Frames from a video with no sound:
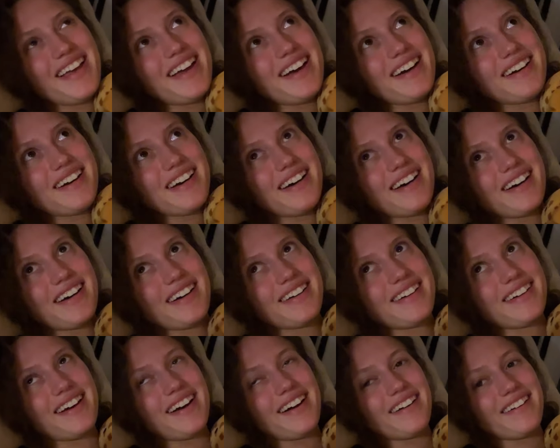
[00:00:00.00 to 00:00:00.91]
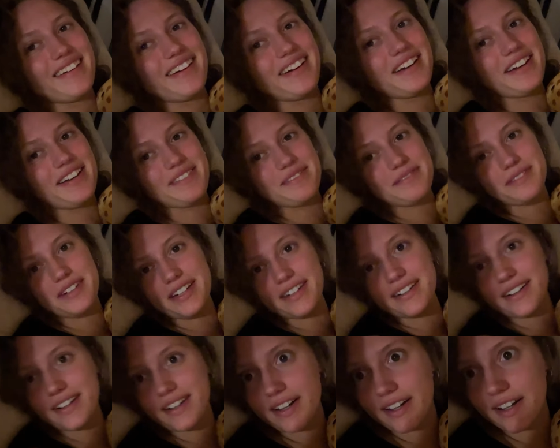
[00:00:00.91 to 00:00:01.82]
Oh, all right, I'm
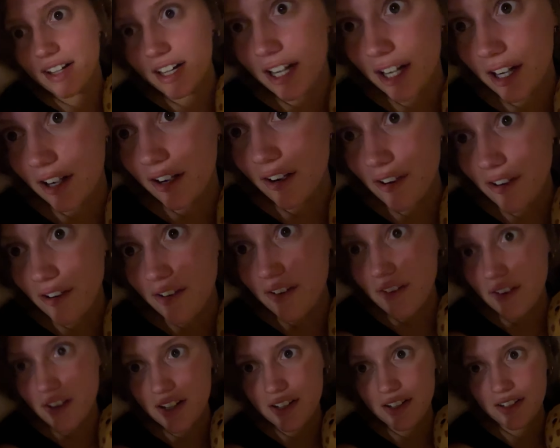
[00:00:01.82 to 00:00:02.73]
gonna go.